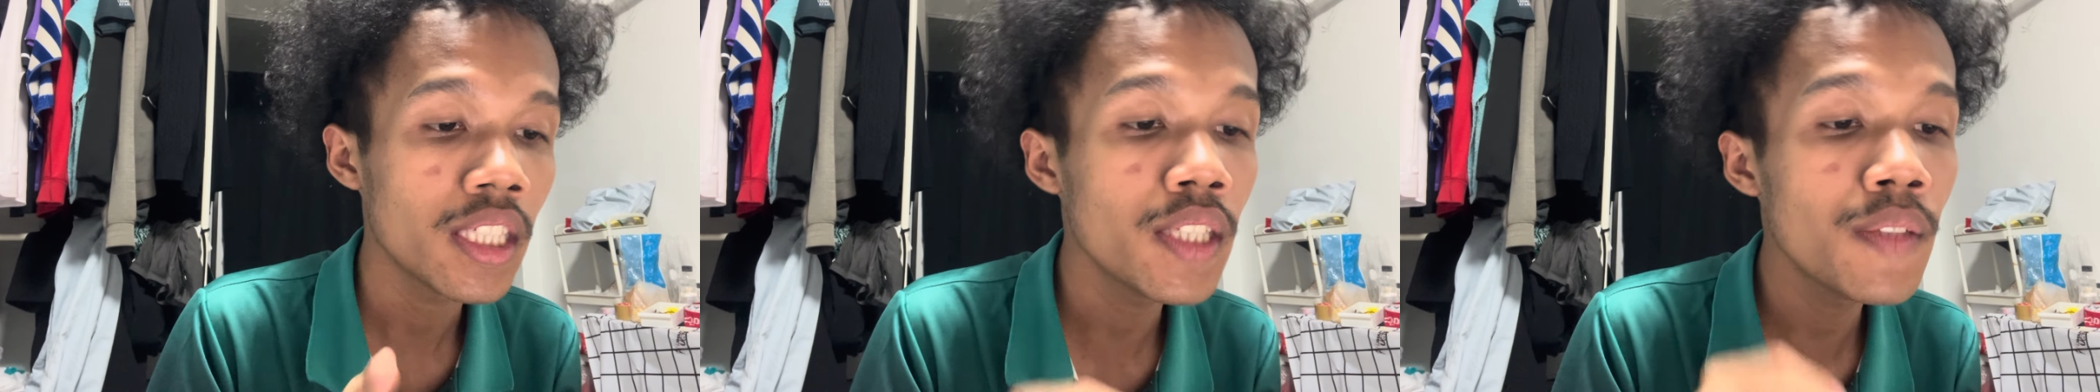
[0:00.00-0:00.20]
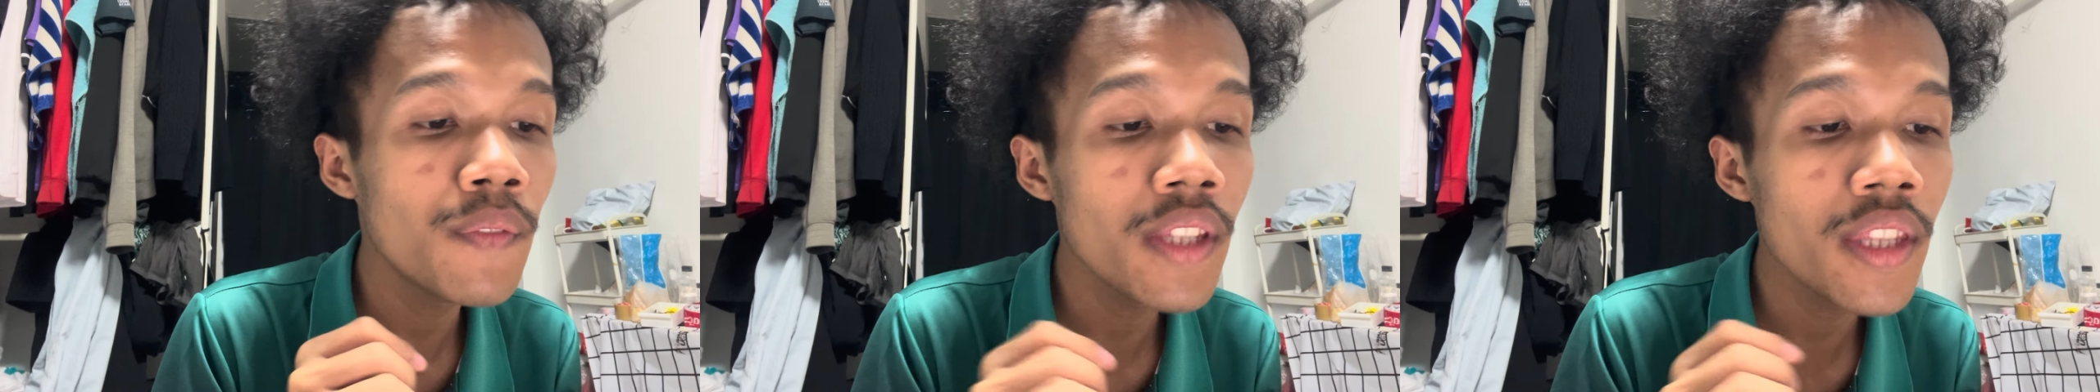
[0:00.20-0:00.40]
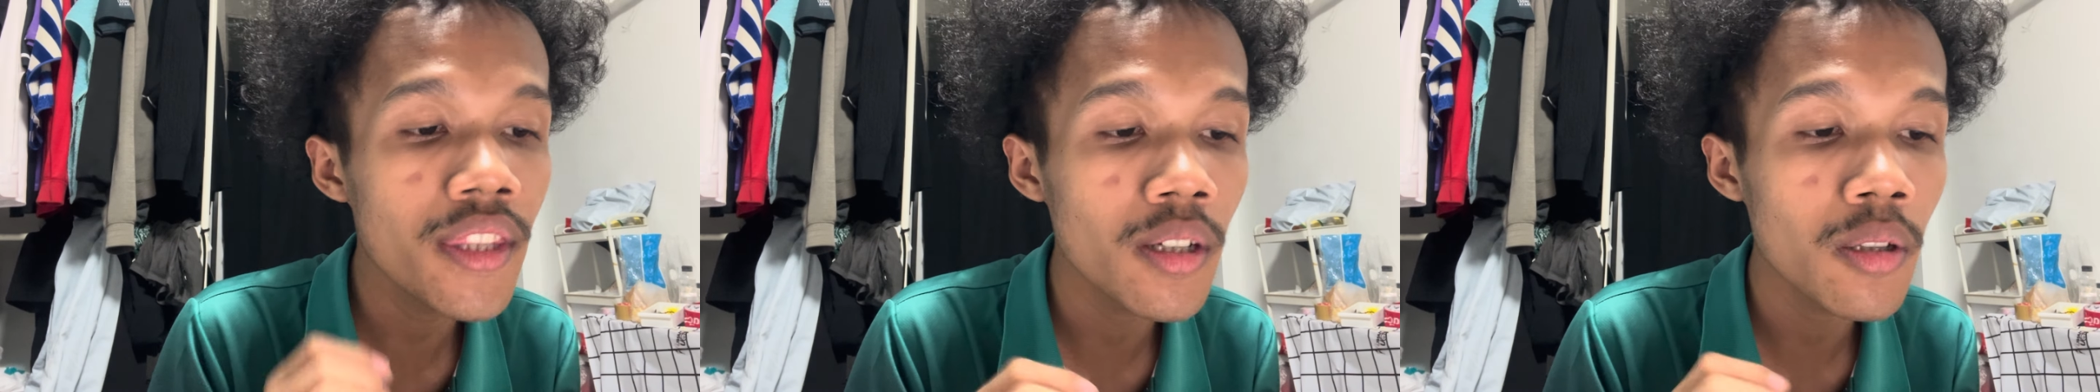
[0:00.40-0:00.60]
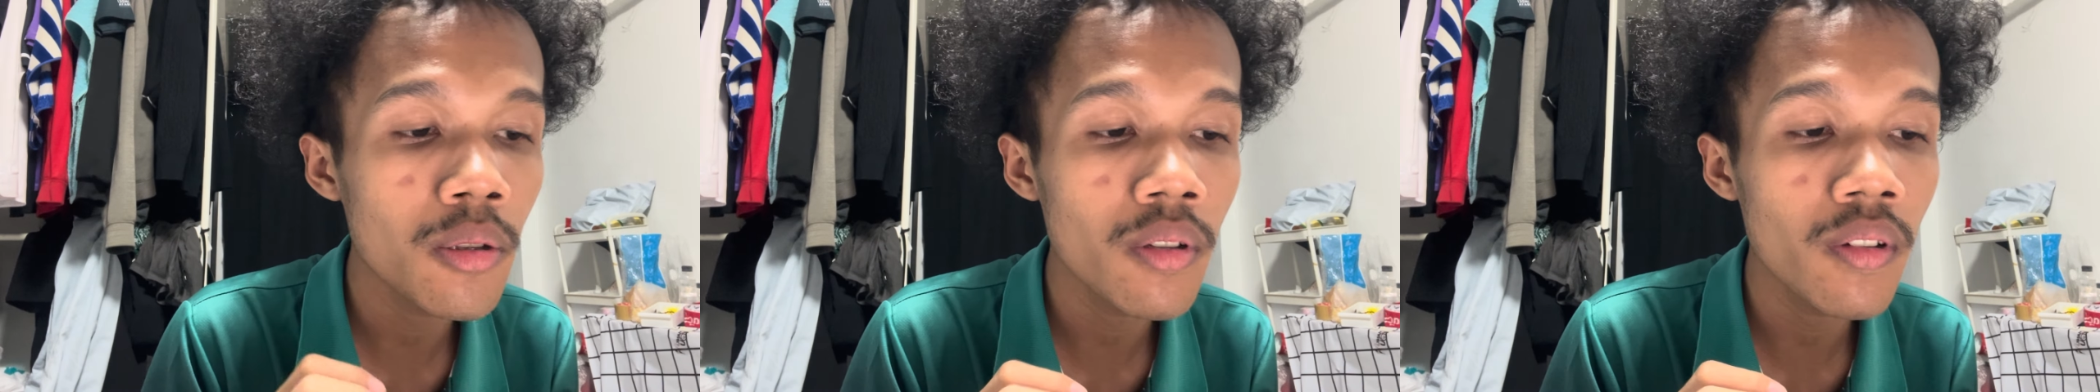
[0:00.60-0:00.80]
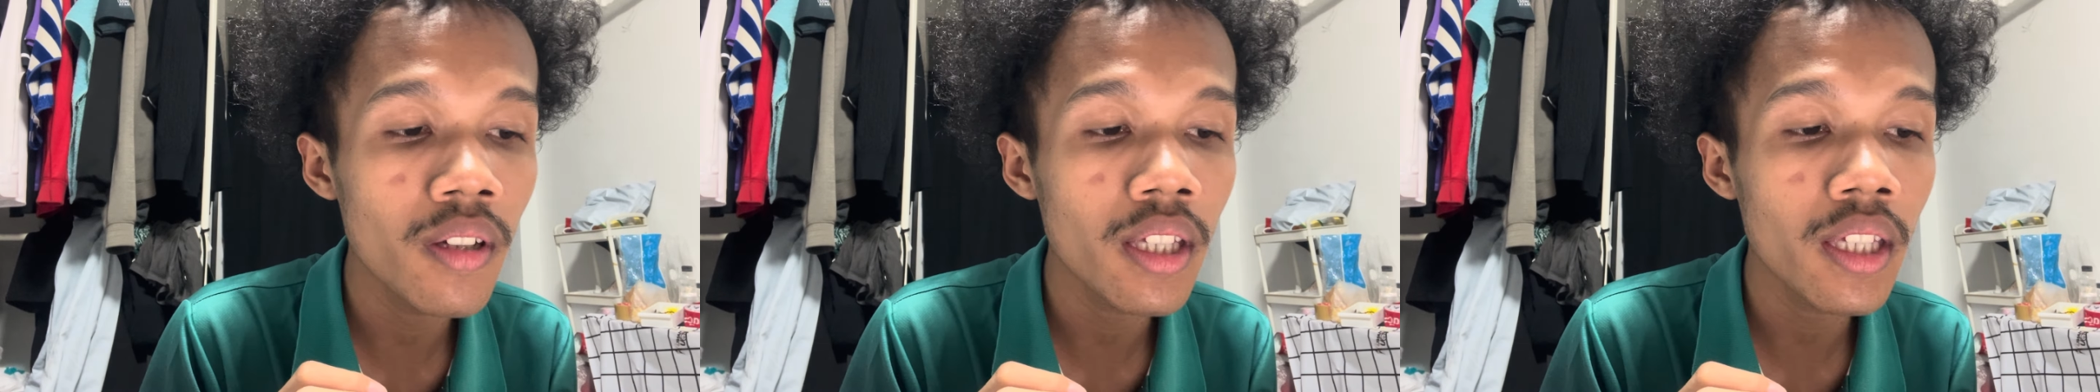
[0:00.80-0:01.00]
Even
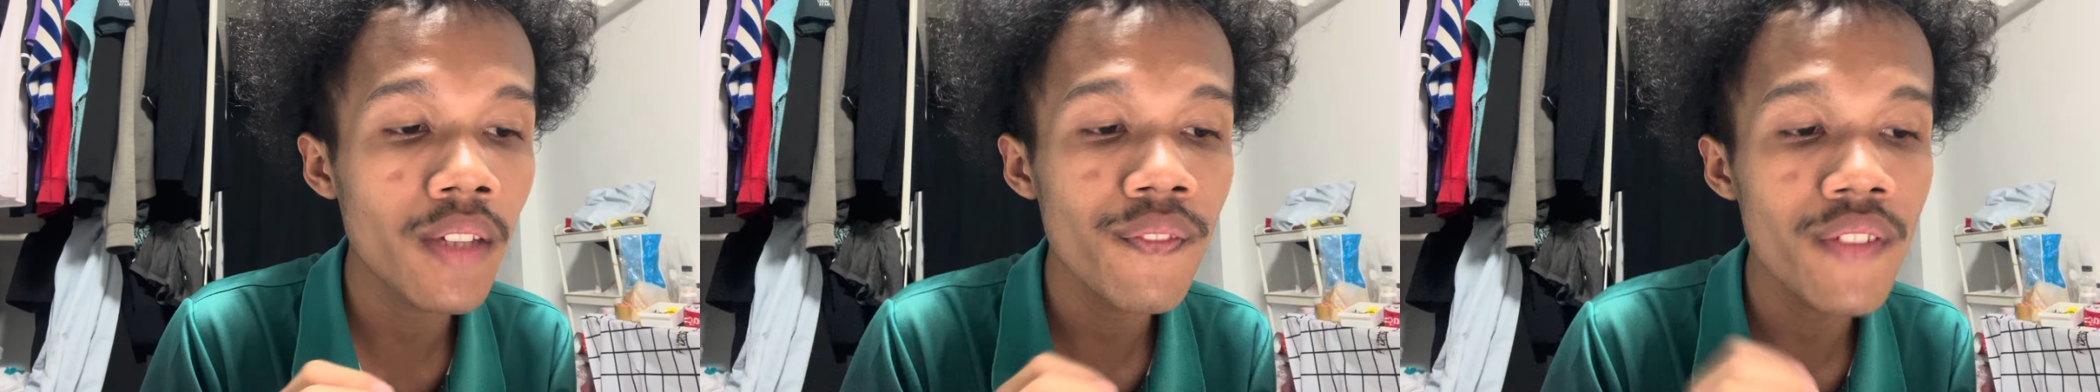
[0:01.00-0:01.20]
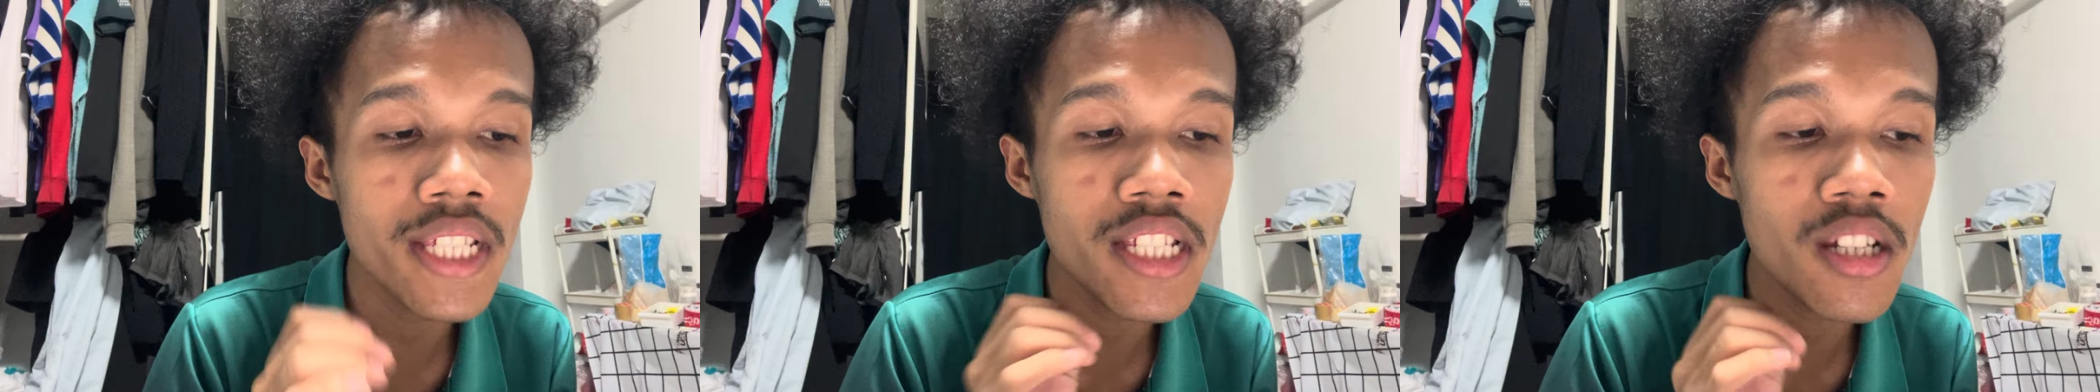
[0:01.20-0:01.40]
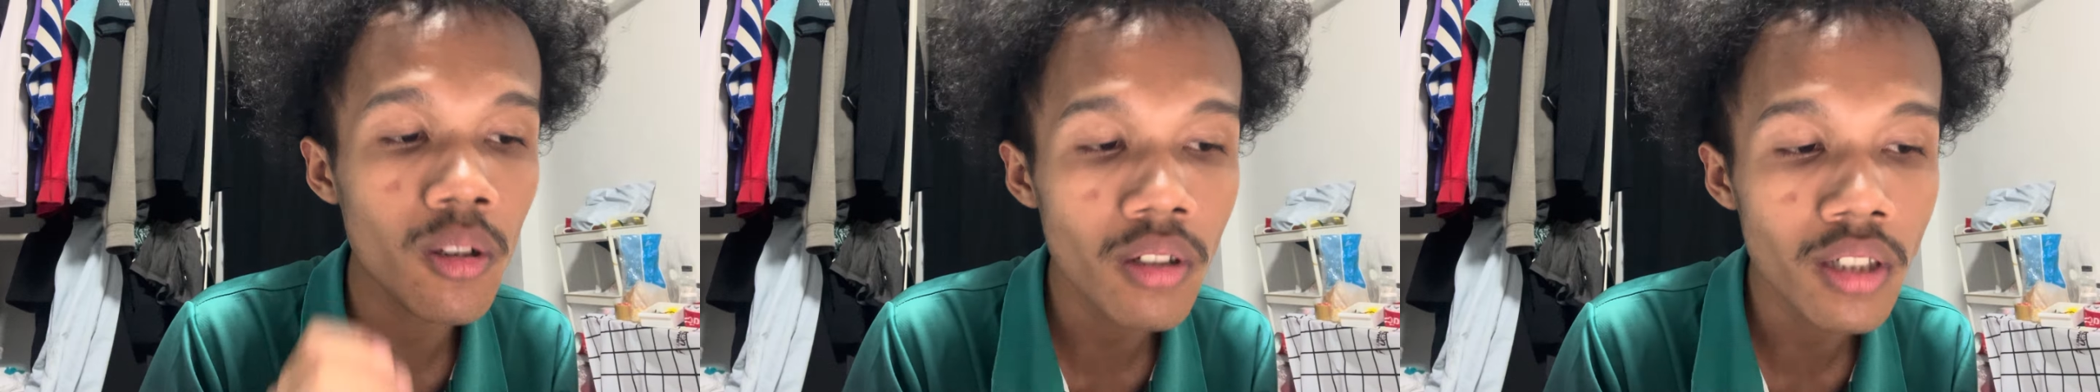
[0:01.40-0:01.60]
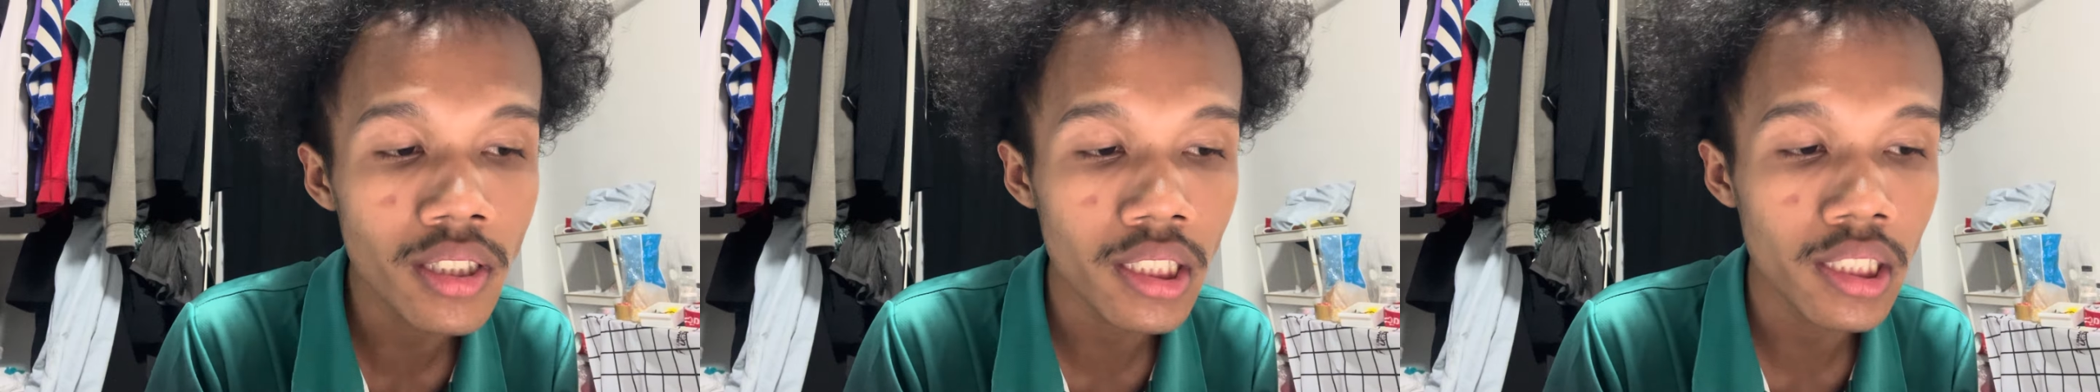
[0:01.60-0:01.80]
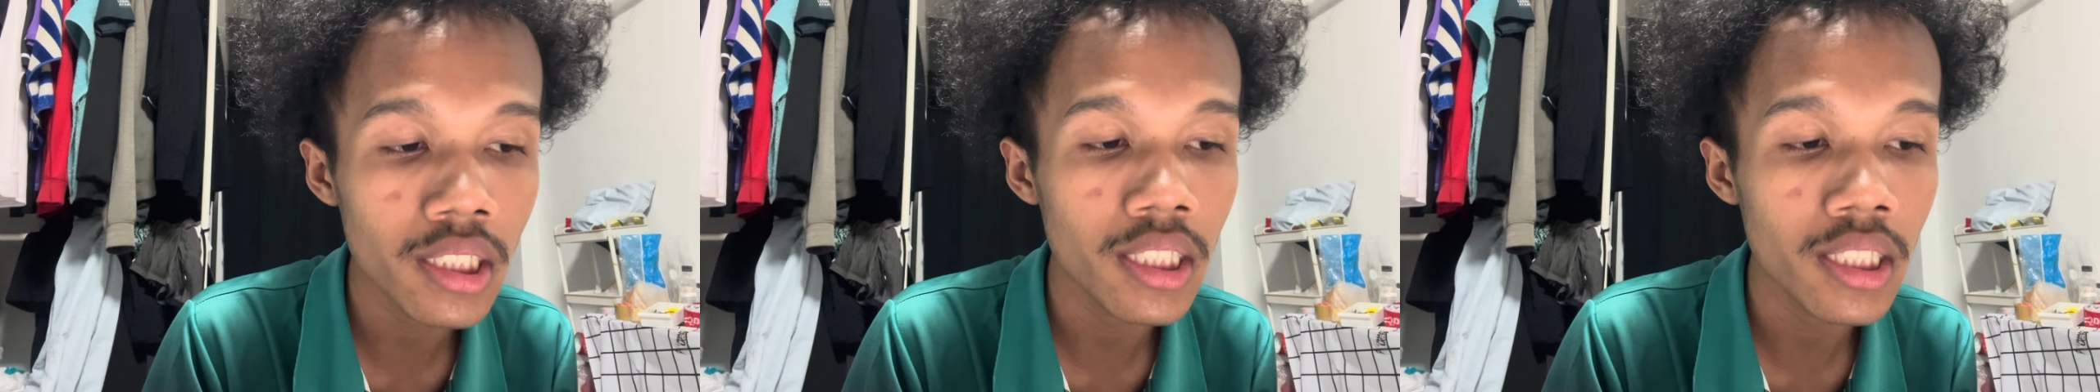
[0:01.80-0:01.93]
though if it's short,